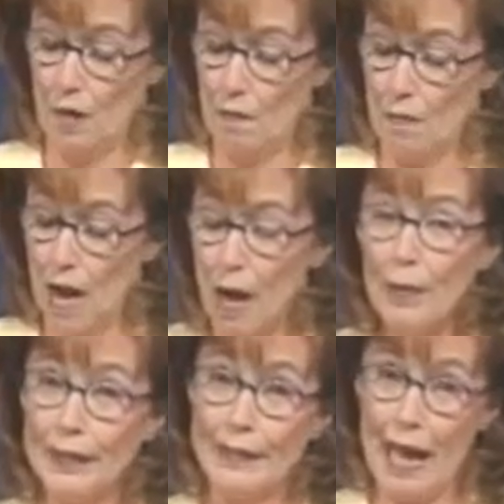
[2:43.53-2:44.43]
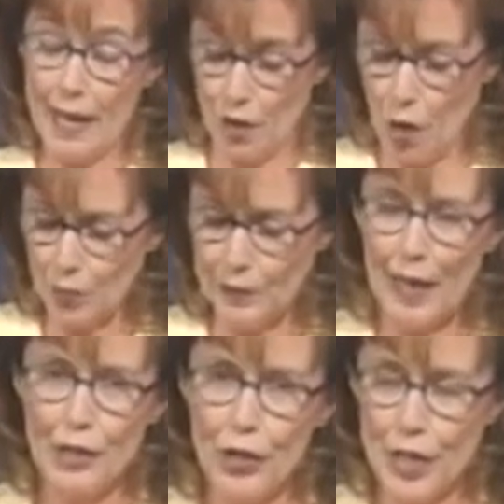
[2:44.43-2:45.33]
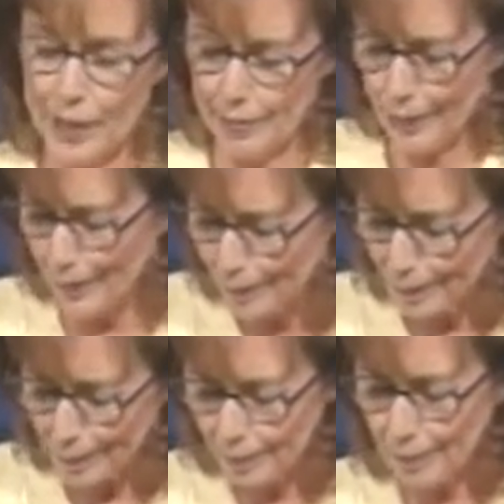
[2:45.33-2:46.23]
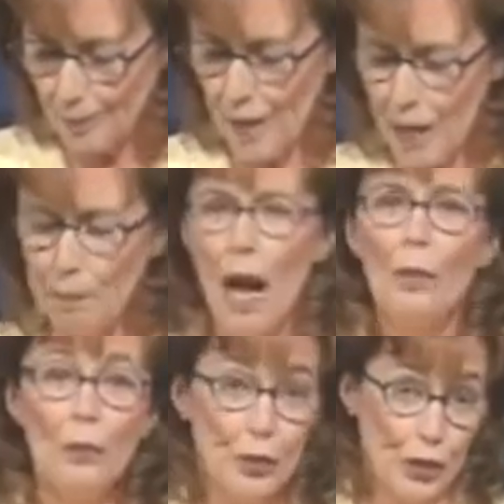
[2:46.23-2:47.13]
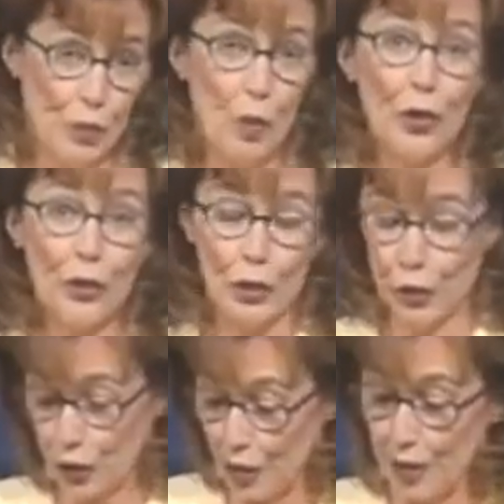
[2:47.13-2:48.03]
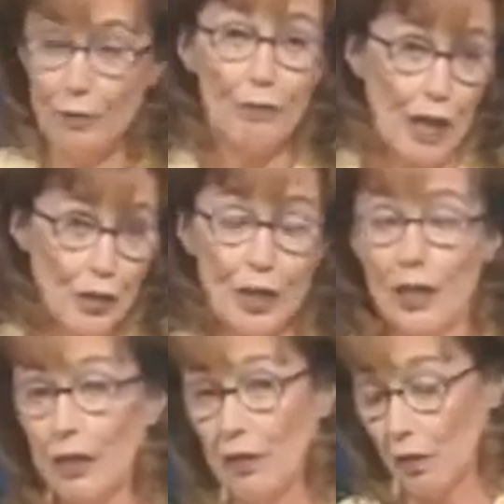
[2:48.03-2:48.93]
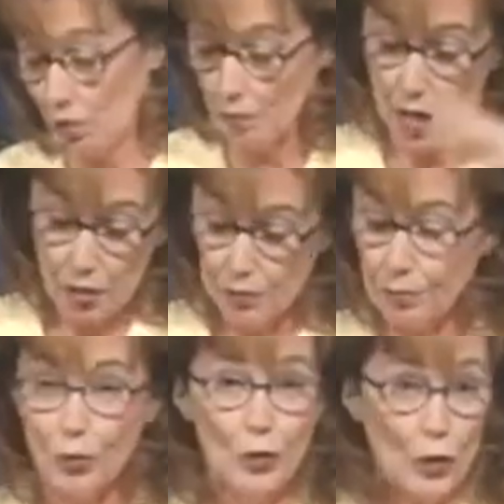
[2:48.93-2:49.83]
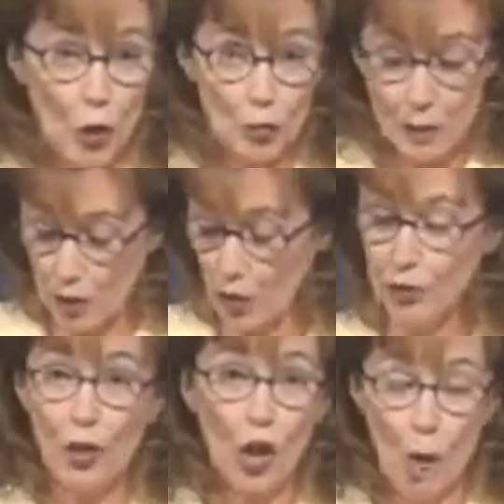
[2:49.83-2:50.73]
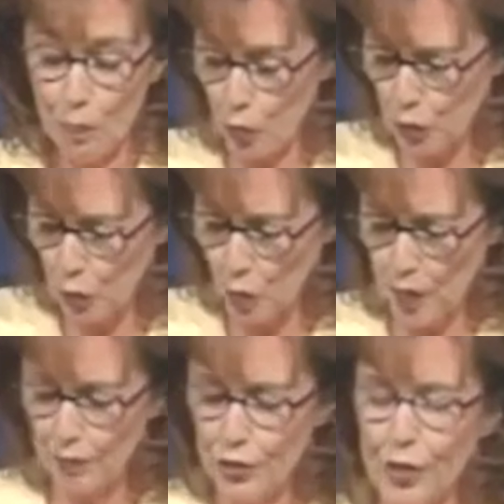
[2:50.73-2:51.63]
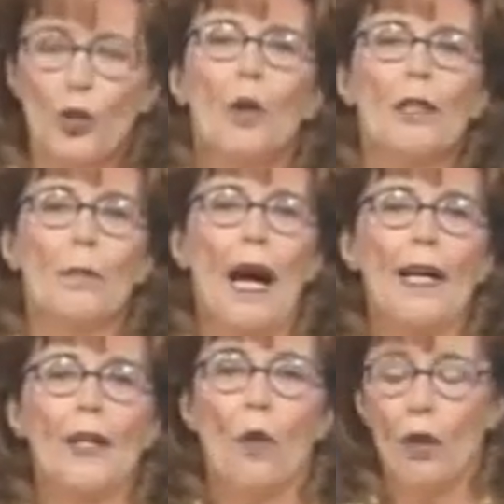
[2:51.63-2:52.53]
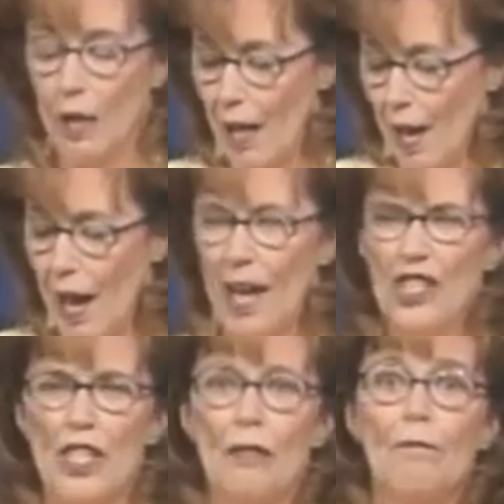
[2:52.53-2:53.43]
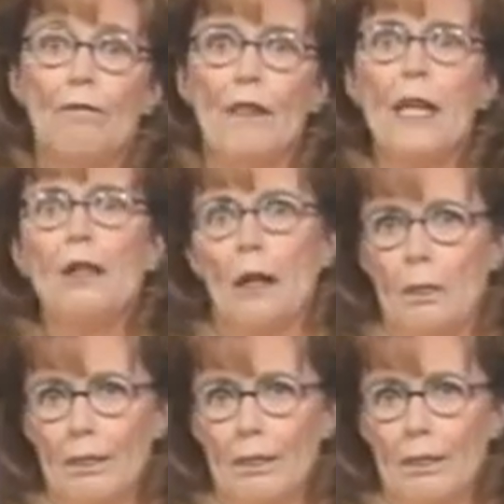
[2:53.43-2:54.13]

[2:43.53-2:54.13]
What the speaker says: Mama and Daddy always had chickens. And Mama, when she wanted to cook chicken, fried chicken, or sauce piquants or gumbos or whatever, she'd go in the backyard and she'd feed them.